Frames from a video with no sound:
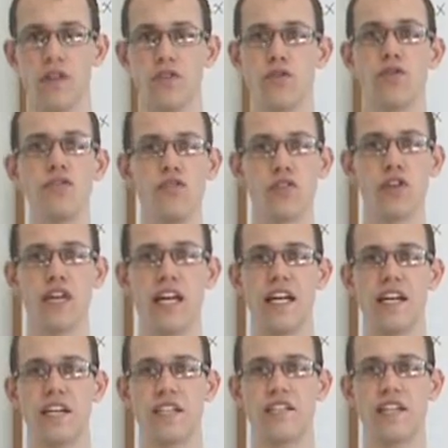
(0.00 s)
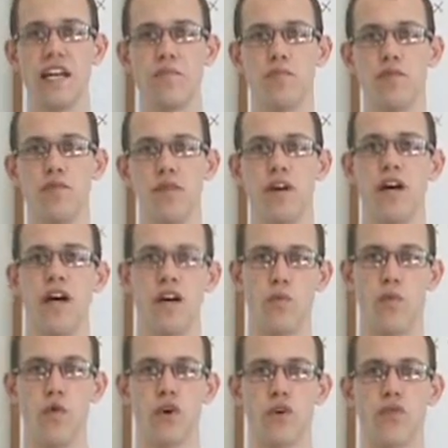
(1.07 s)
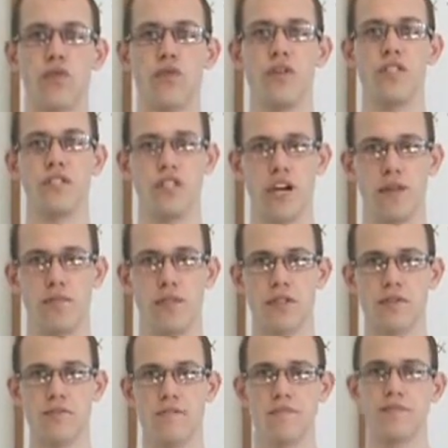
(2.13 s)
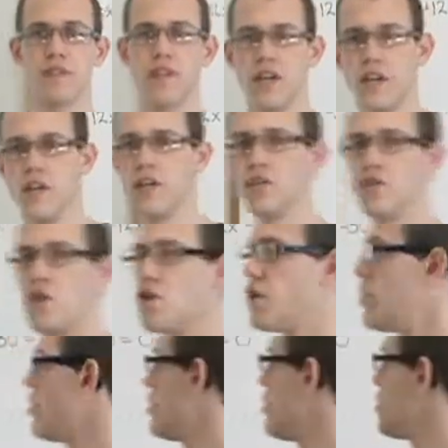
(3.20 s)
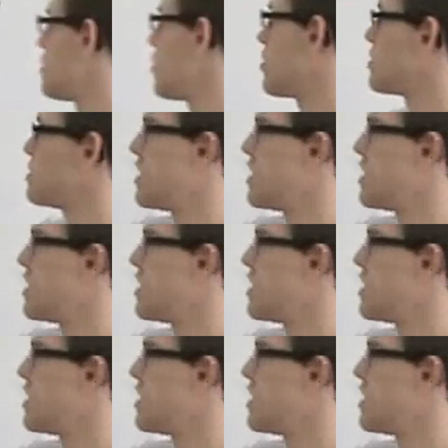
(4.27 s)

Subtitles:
So let's look at an example and work through the steps. So here is our